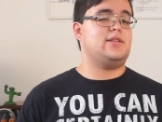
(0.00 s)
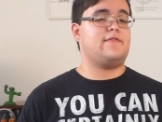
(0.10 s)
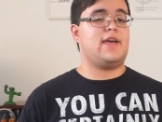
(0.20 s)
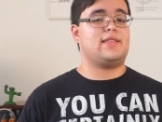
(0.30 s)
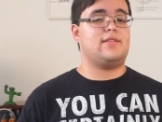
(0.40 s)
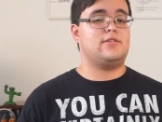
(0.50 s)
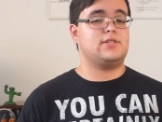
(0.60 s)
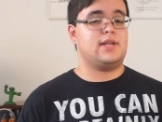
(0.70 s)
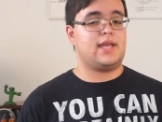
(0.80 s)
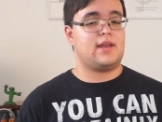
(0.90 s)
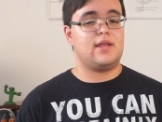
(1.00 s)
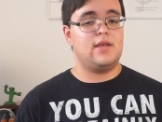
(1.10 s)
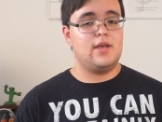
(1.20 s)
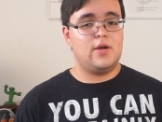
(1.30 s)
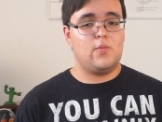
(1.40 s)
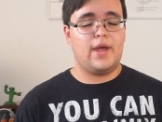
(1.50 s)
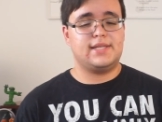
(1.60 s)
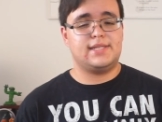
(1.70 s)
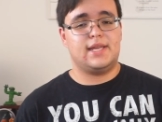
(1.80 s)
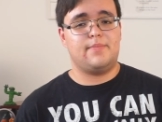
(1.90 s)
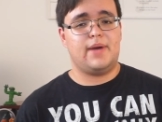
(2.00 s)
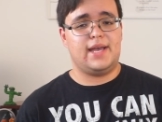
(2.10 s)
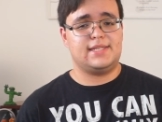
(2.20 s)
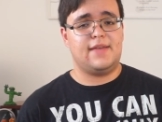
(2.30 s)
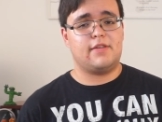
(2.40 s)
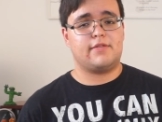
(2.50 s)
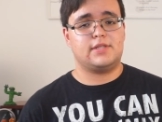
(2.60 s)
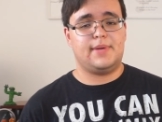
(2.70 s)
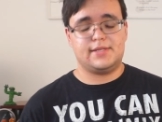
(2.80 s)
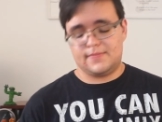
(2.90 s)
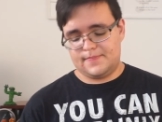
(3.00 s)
out the fact that they're just going to get wasted by saving throw spells.